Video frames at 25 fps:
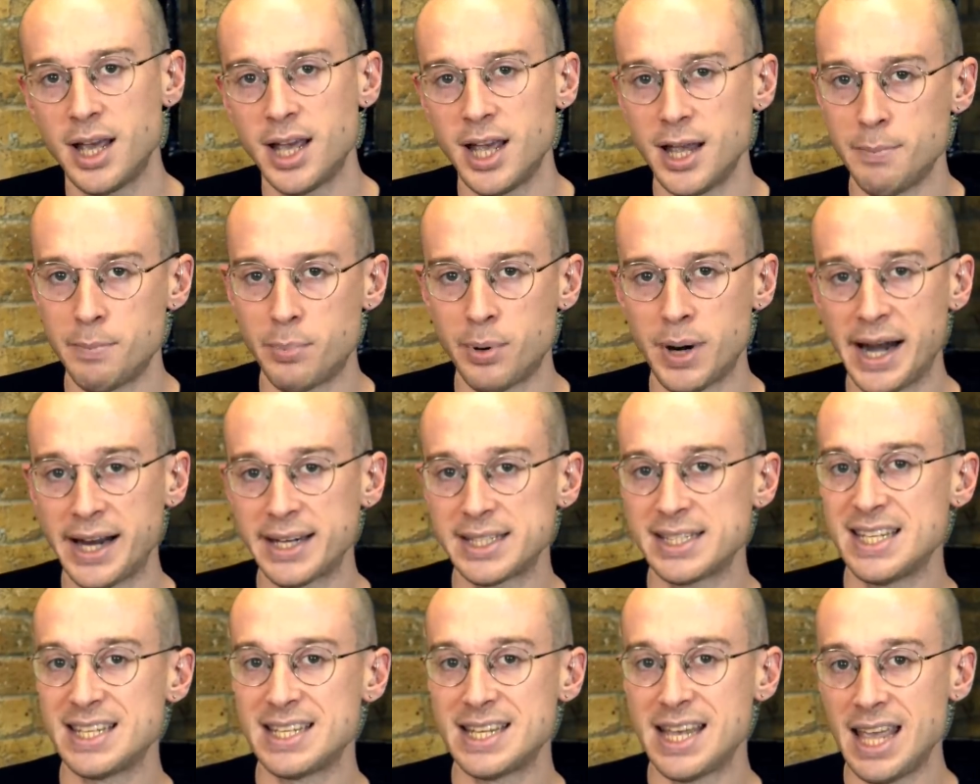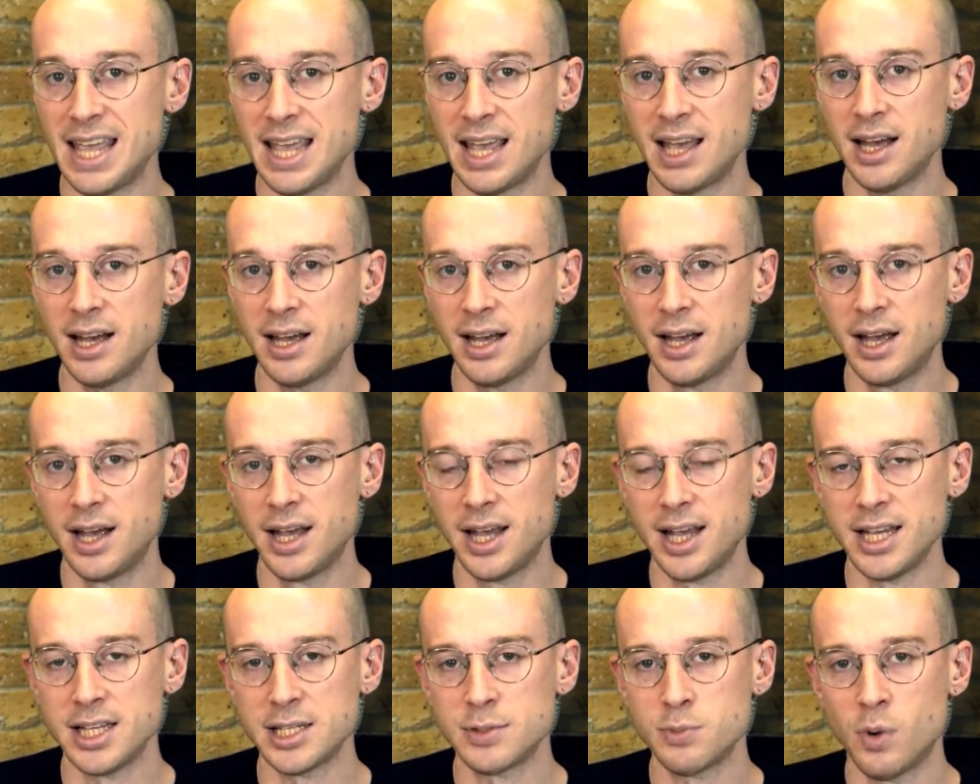In practice here,
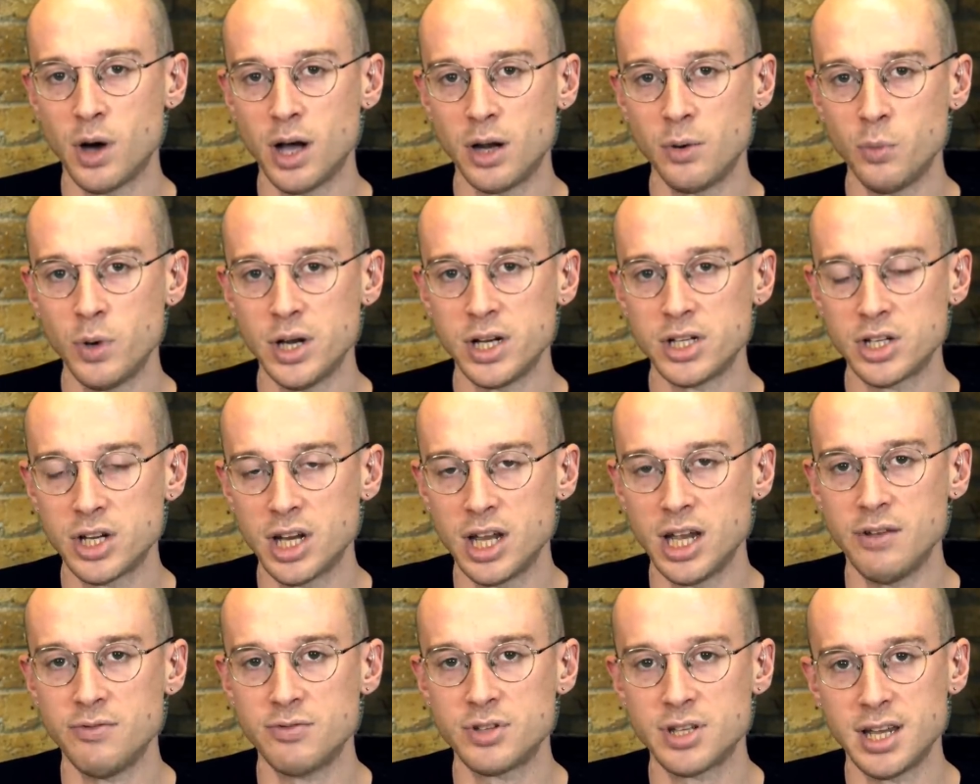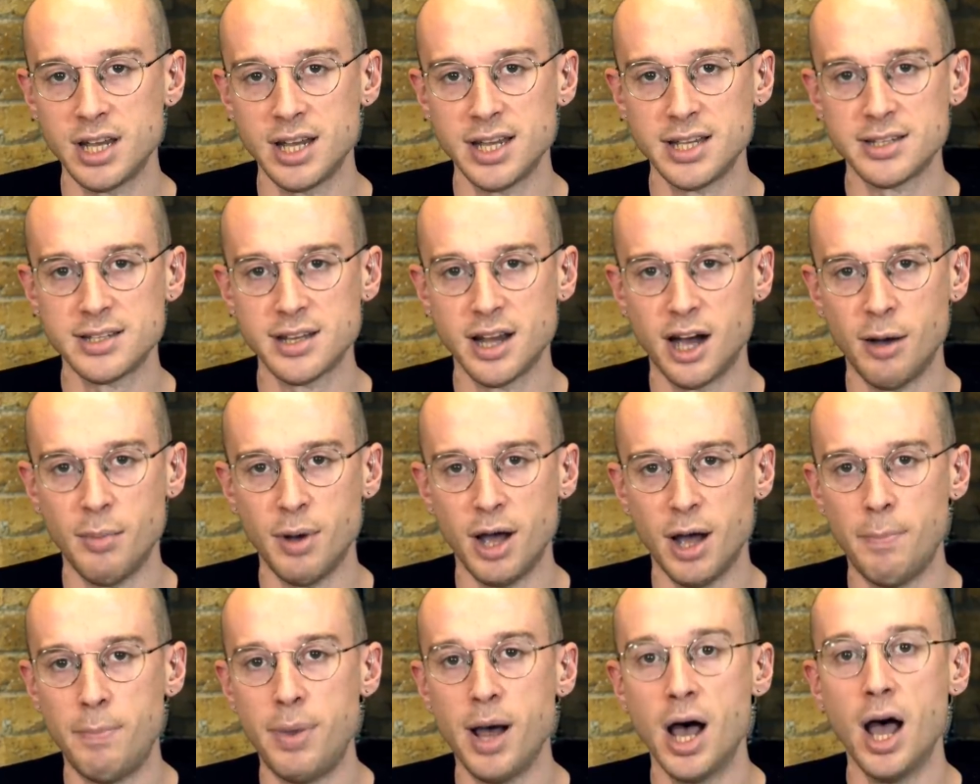it's one which gives Keir
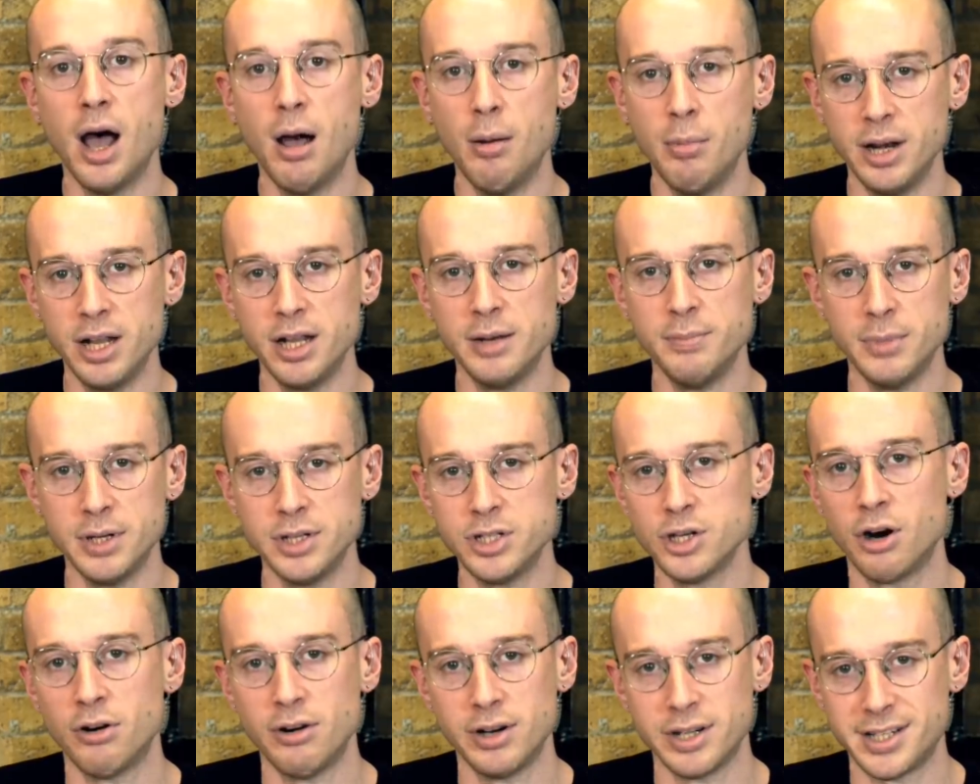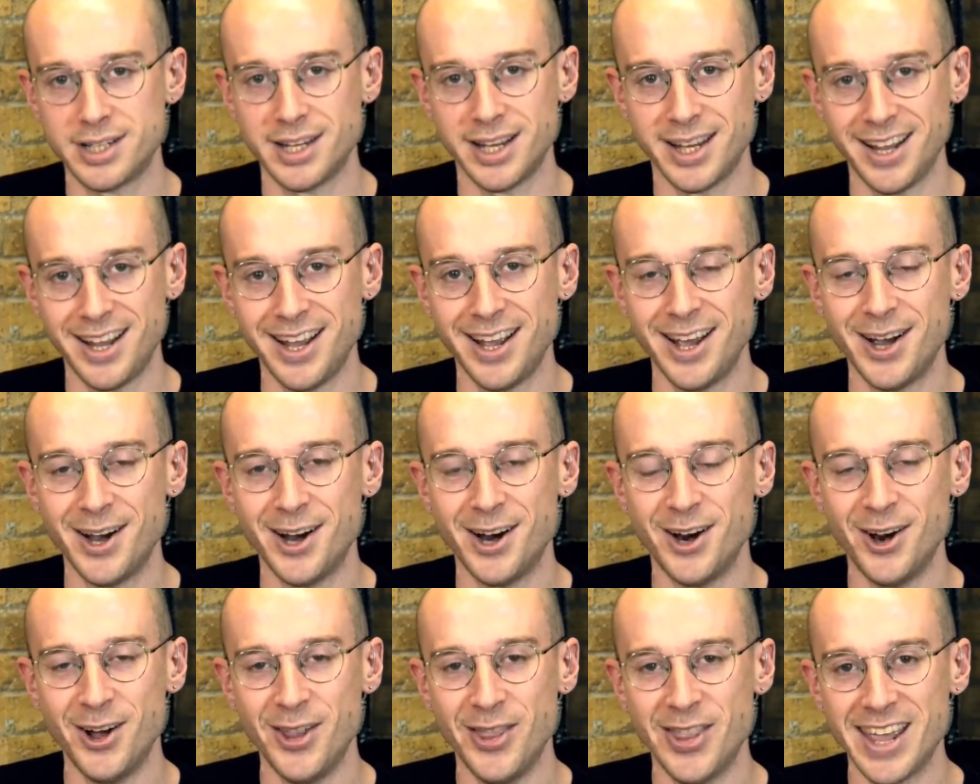Starmer a permanent majority
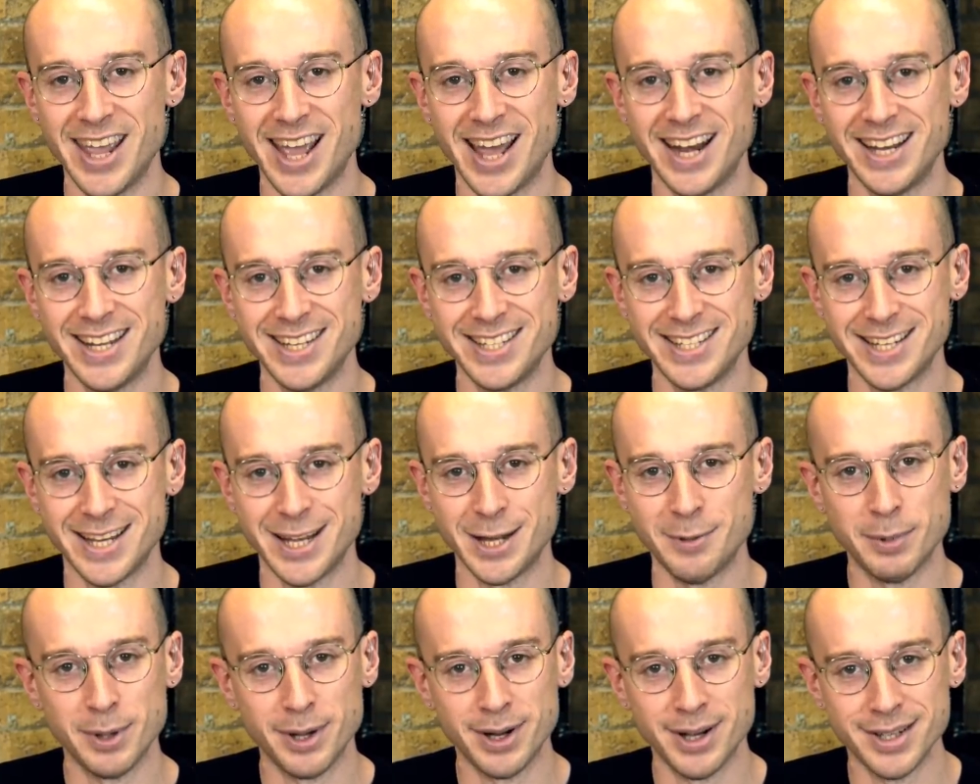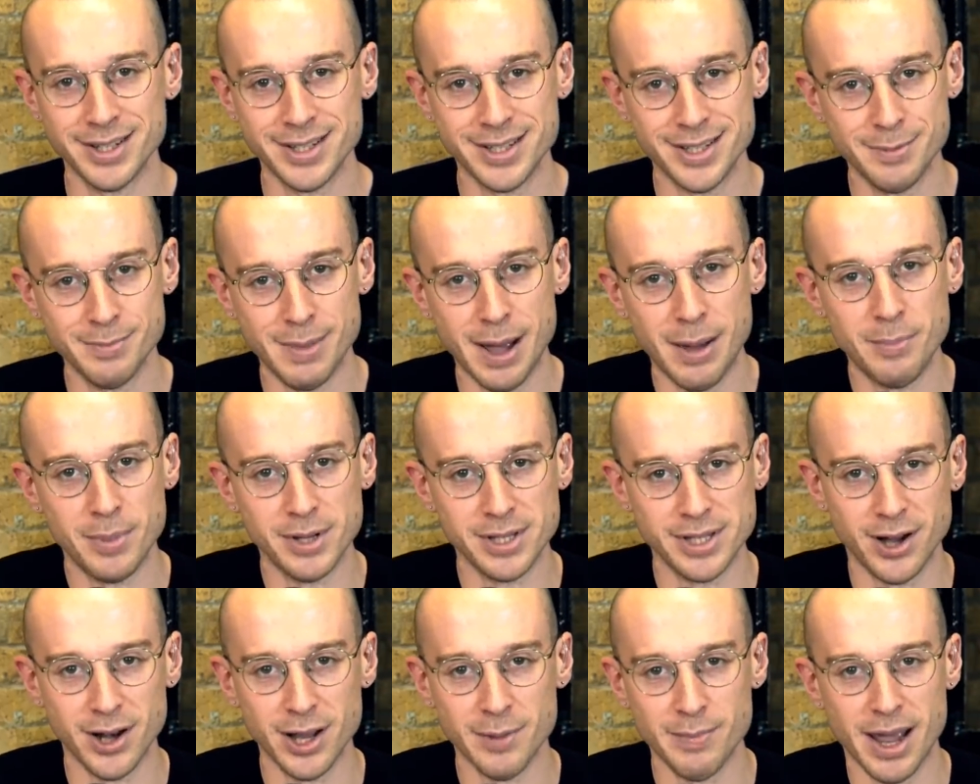on the NEC because the
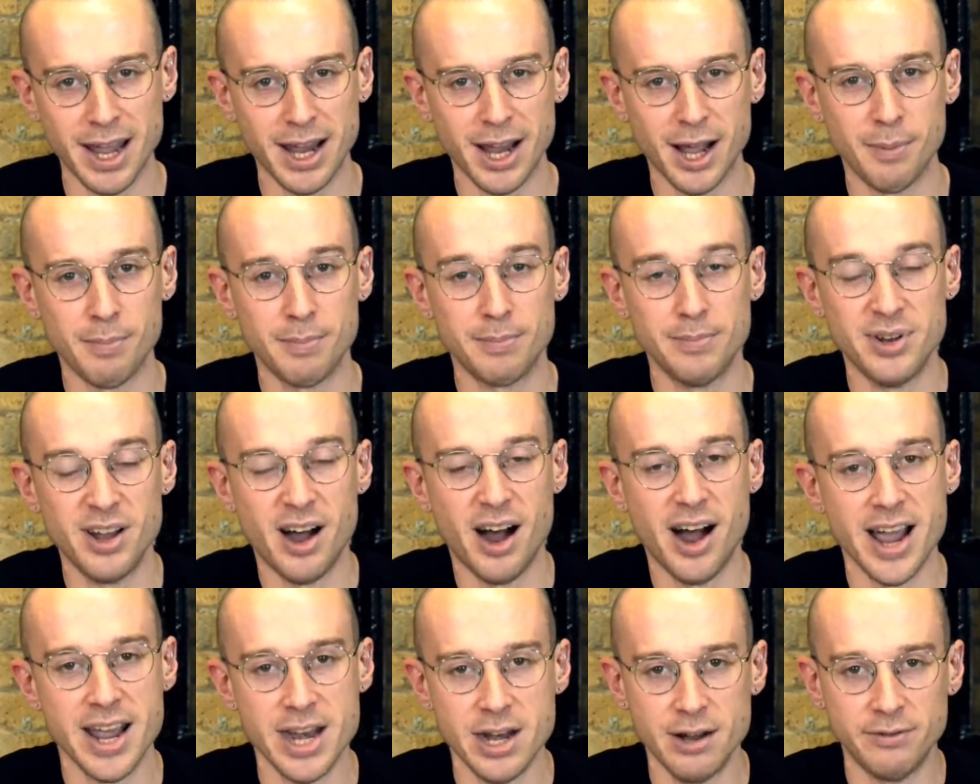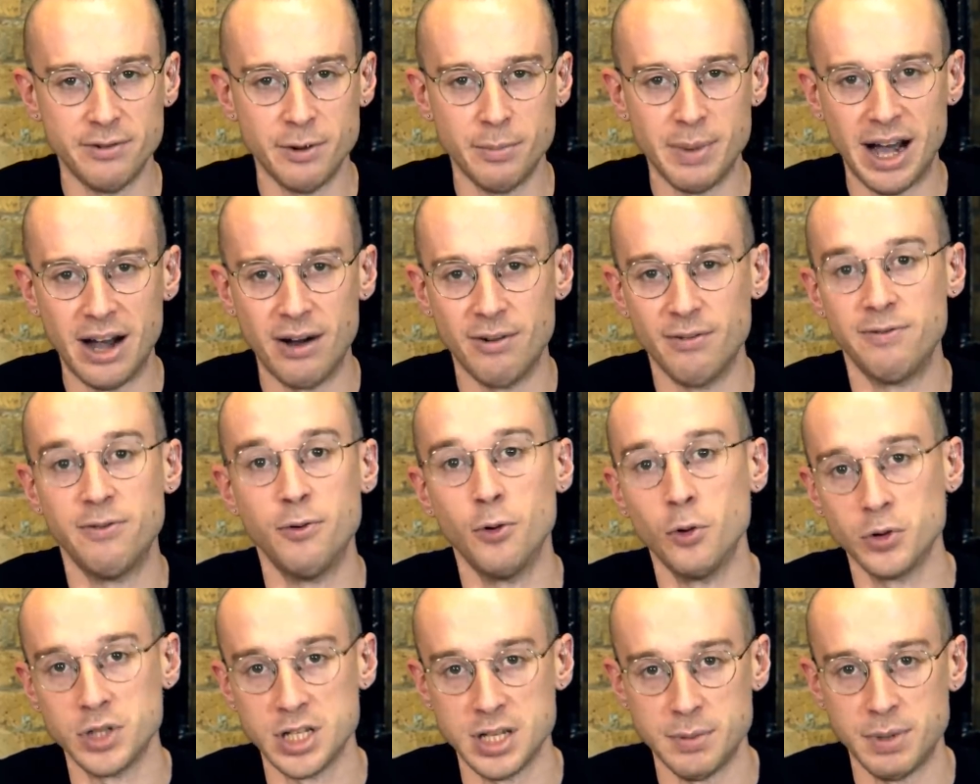members only make up 9 of about
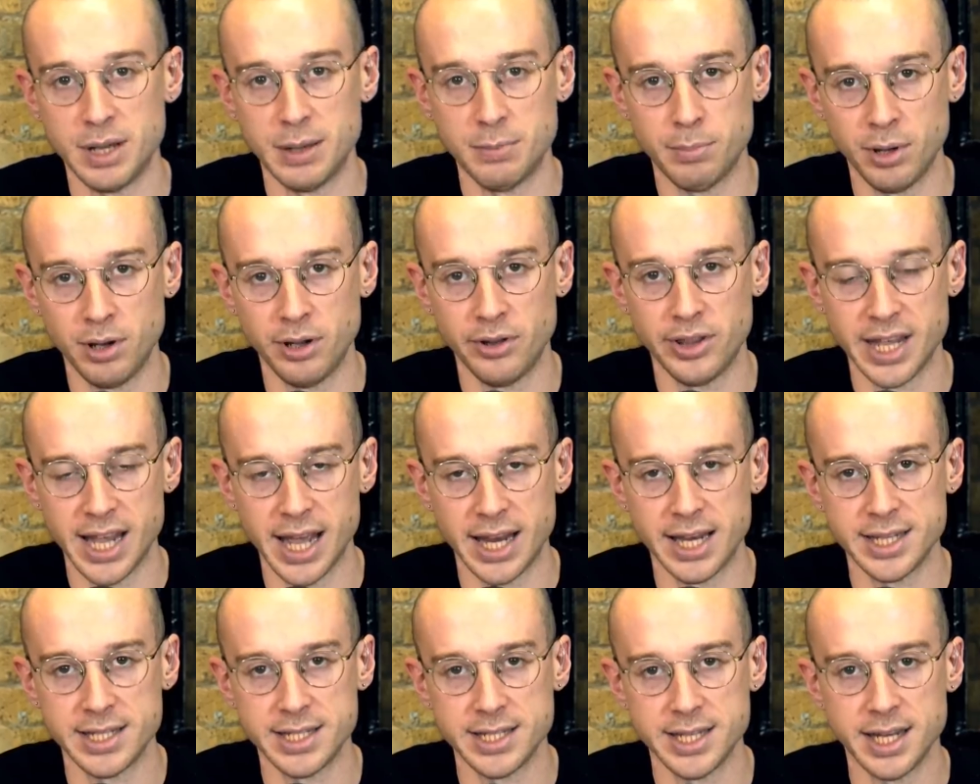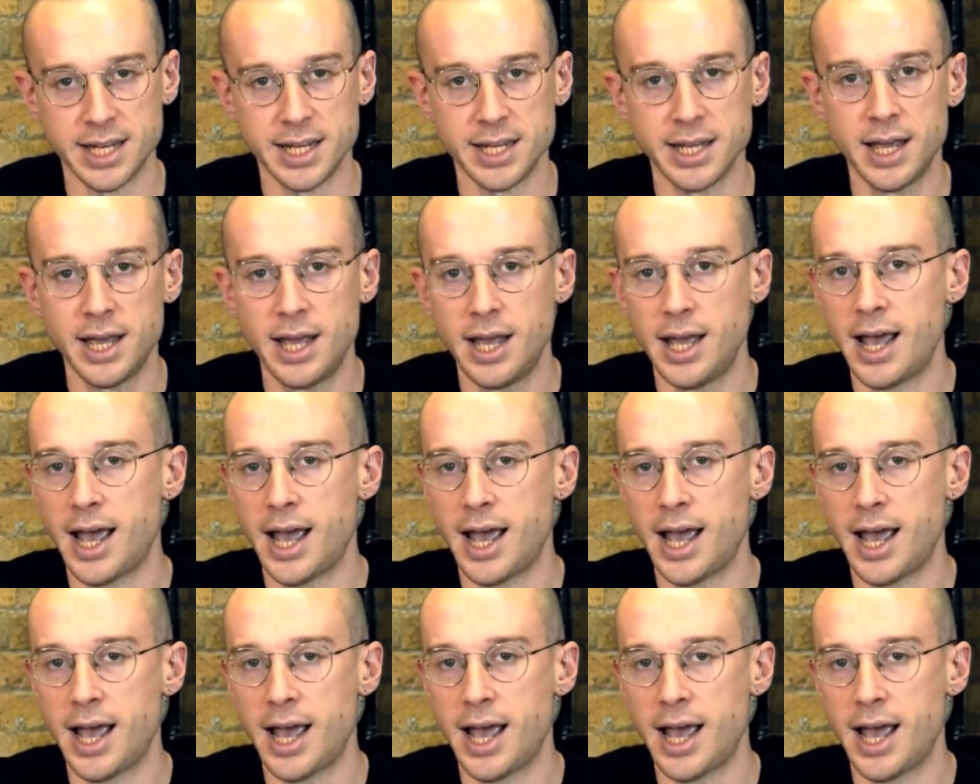40 people on the NEC,